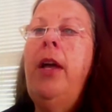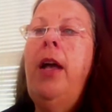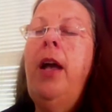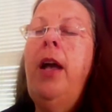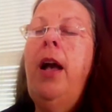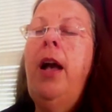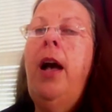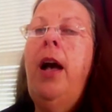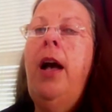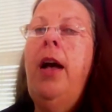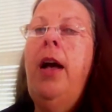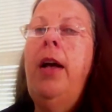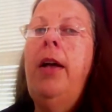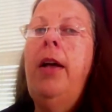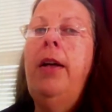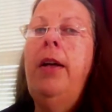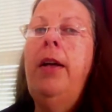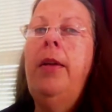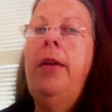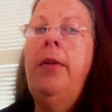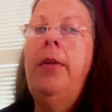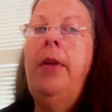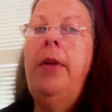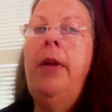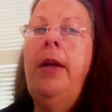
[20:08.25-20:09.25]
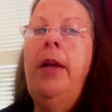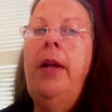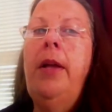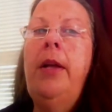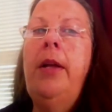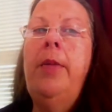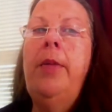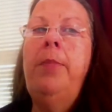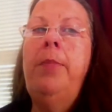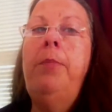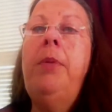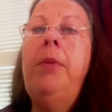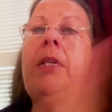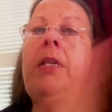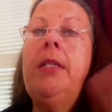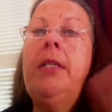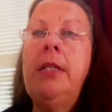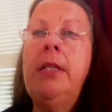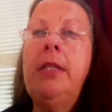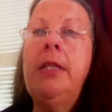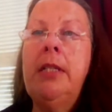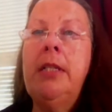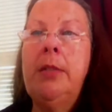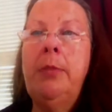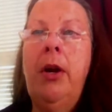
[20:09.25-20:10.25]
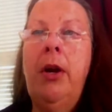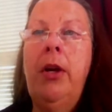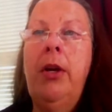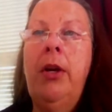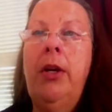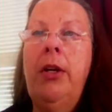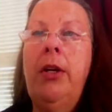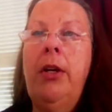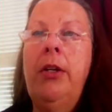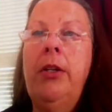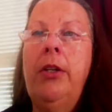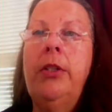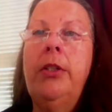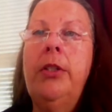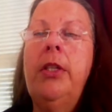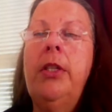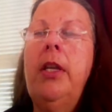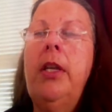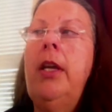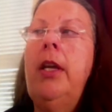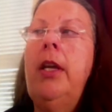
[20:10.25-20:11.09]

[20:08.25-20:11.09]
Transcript: uh, business marketers.